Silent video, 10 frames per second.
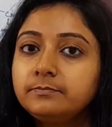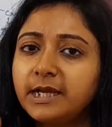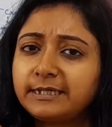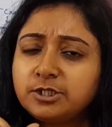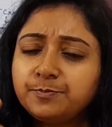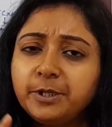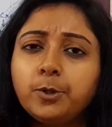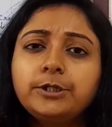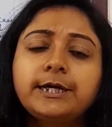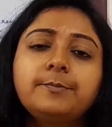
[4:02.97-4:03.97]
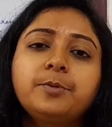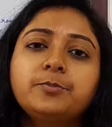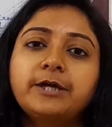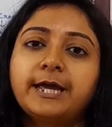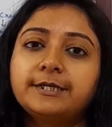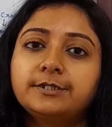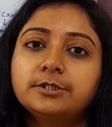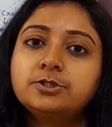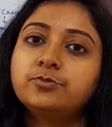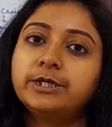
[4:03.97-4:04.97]
that is pure type of
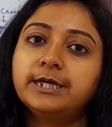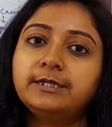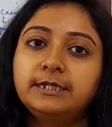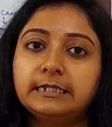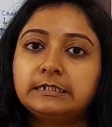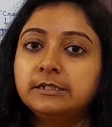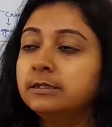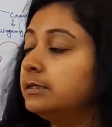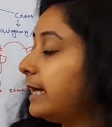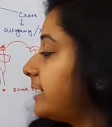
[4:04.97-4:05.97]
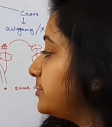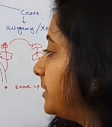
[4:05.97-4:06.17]
characters we can get, as